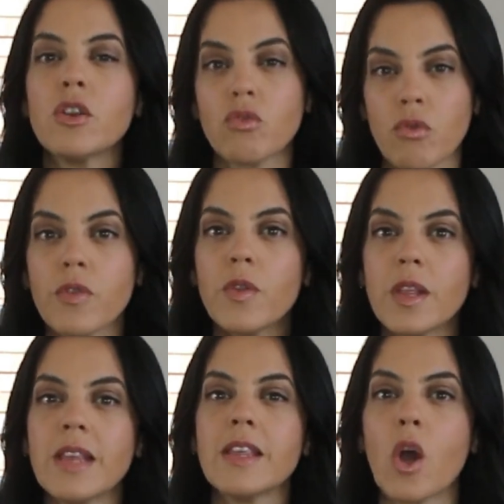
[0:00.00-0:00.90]

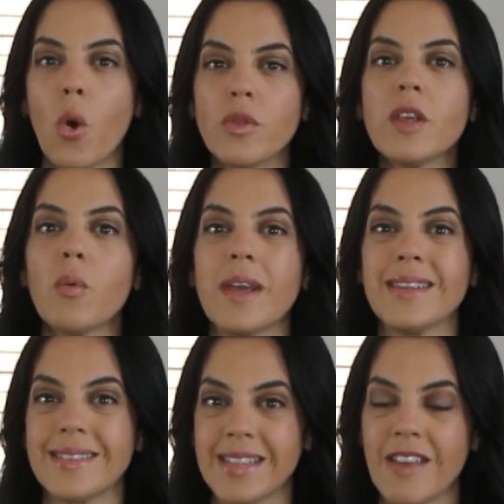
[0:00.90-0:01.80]
truthfully, the only way
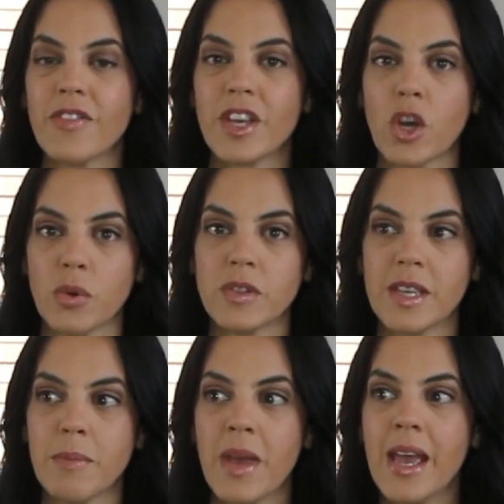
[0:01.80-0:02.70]
to safely
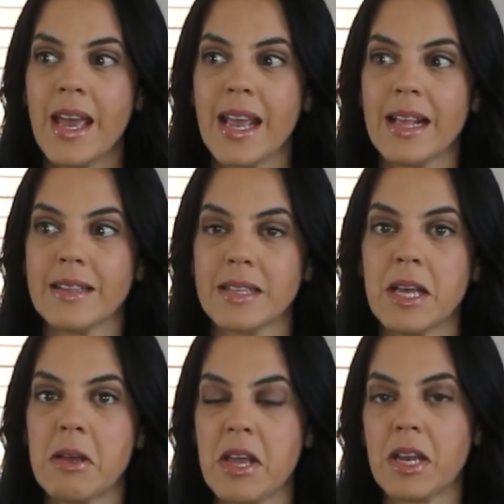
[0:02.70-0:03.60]
co-sleep is
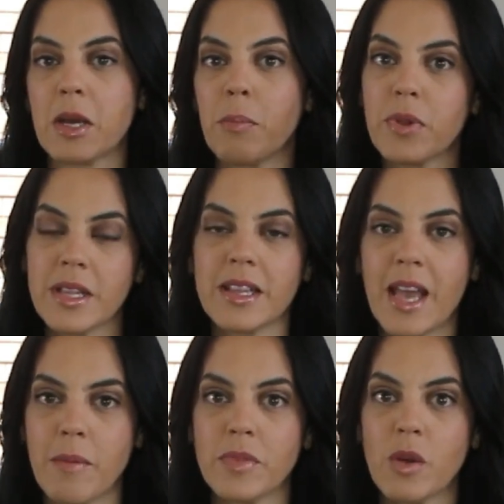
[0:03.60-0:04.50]
in a
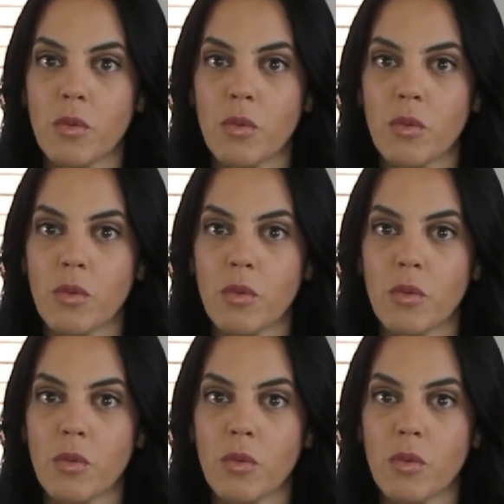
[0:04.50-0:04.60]
completely empty